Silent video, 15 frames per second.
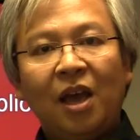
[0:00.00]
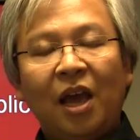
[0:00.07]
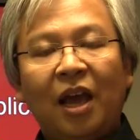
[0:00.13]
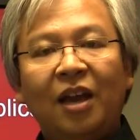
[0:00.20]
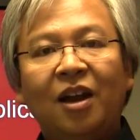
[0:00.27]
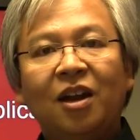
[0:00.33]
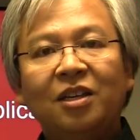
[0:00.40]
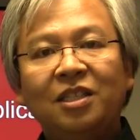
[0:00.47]

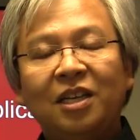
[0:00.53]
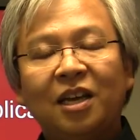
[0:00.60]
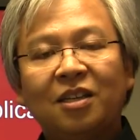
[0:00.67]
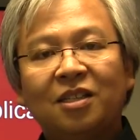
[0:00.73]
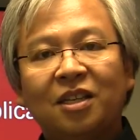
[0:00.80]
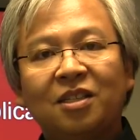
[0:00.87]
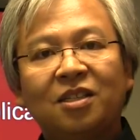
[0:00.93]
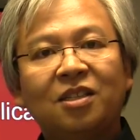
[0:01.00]
and
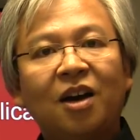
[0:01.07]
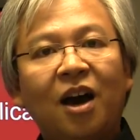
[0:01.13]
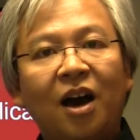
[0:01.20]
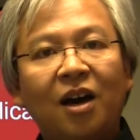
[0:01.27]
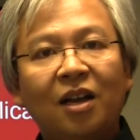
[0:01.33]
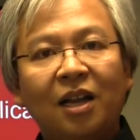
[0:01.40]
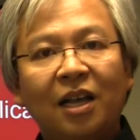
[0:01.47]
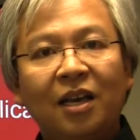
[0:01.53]
RTX is
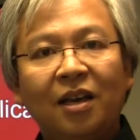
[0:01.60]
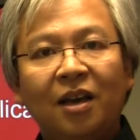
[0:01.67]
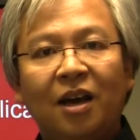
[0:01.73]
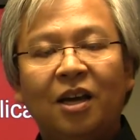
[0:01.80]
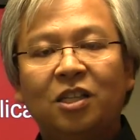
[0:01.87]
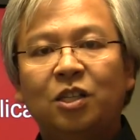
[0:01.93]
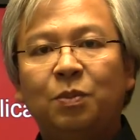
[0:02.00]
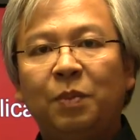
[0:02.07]
toggling
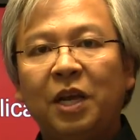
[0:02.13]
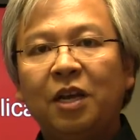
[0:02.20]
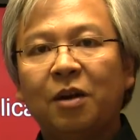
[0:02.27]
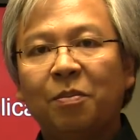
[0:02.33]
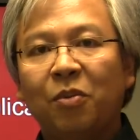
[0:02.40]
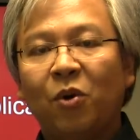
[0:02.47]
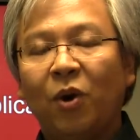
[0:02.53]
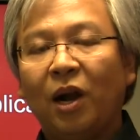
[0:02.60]
a
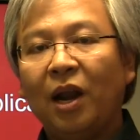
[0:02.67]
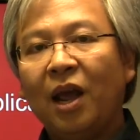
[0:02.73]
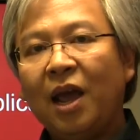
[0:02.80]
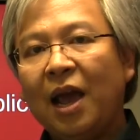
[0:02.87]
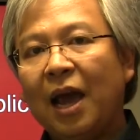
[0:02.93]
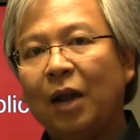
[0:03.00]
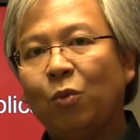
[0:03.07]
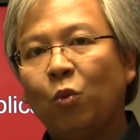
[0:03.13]
speaker port
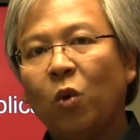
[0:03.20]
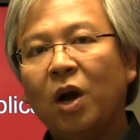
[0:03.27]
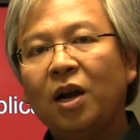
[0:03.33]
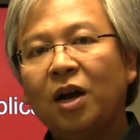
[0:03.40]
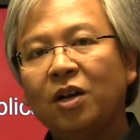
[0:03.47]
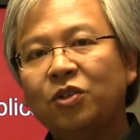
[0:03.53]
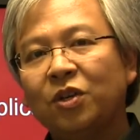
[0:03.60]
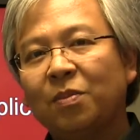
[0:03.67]
at
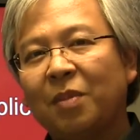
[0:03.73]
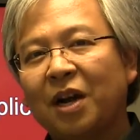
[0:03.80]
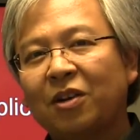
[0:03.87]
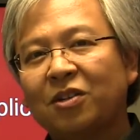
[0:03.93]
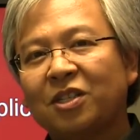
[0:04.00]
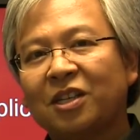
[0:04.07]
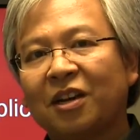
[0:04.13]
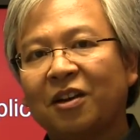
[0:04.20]
100
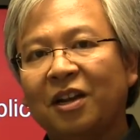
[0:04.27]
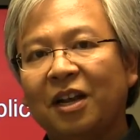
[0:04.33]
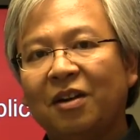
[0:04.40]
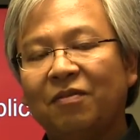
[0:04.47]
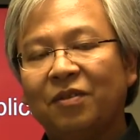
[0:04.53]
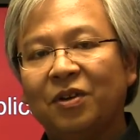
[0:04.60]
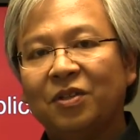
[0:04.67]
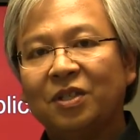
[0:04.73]
microsecond
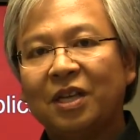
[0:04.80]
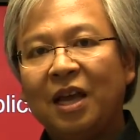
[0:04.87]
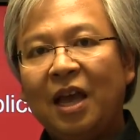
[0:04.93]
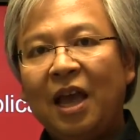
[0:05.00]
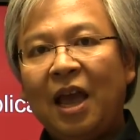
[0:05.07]
intervals.